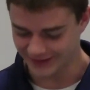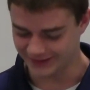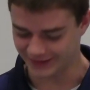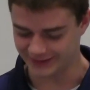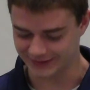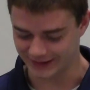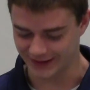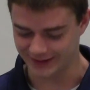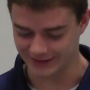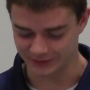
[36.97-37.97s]

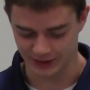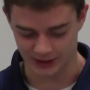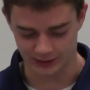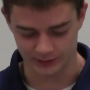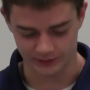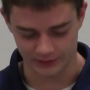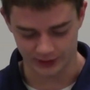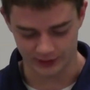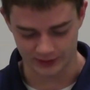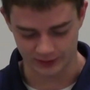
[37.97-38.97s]
society is made up of
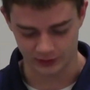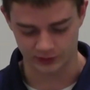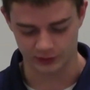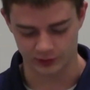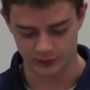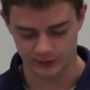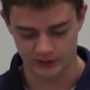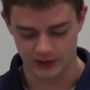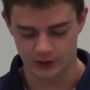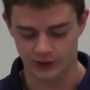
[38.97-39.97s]
various social groups
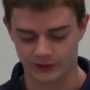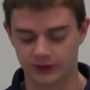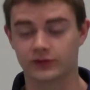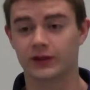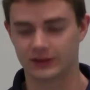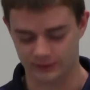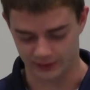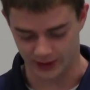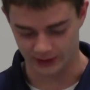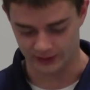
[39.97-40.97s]
who have conflicting
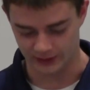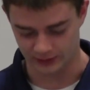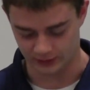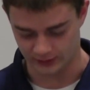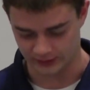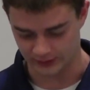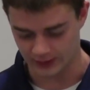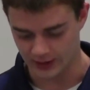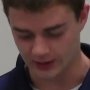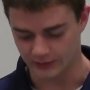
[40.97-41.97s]
values and interests.
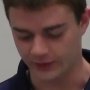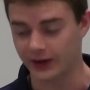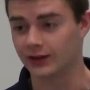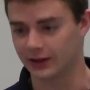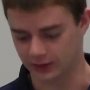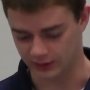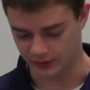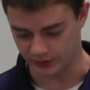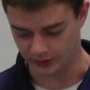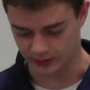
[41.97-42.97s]
Finally,
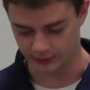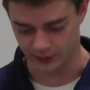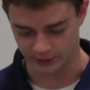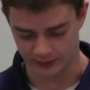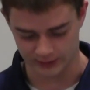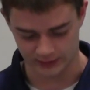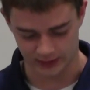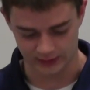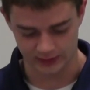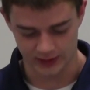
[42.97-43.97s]
the third component
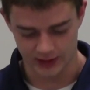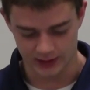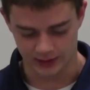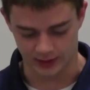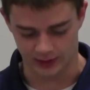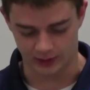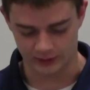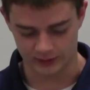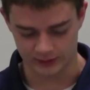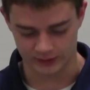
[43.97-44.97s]
states that all
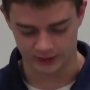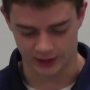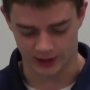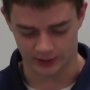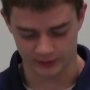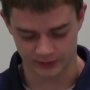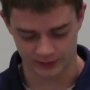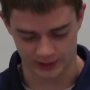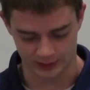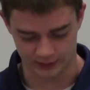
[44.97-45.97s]

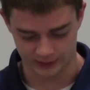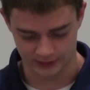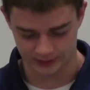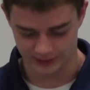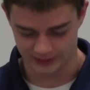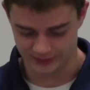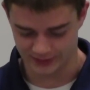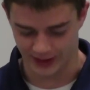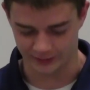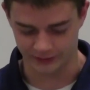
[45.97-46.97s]
societal
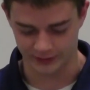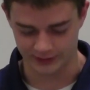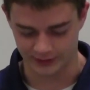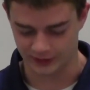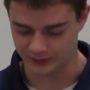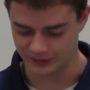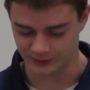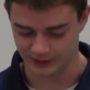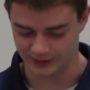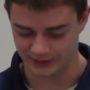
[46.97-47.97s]
conflict occurs
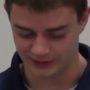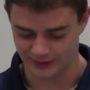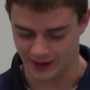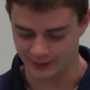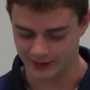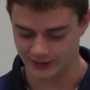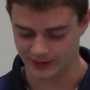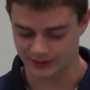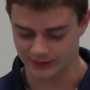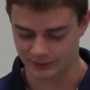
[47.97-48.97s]
between
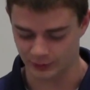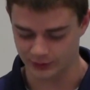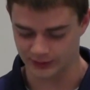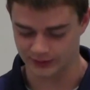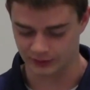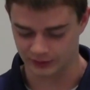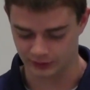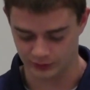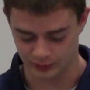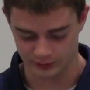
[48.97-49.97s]
dominant and subordinate
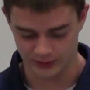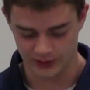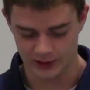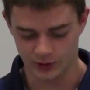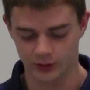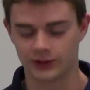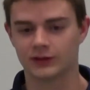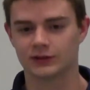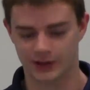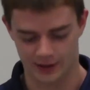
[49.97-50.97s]
social groups who are
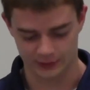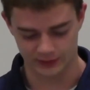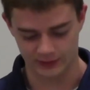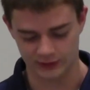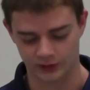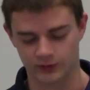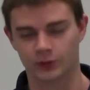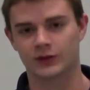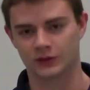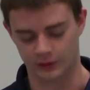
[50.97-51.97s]
in competition
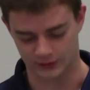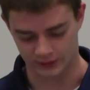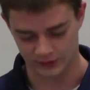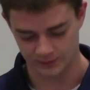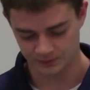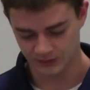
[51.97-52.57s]
over resources.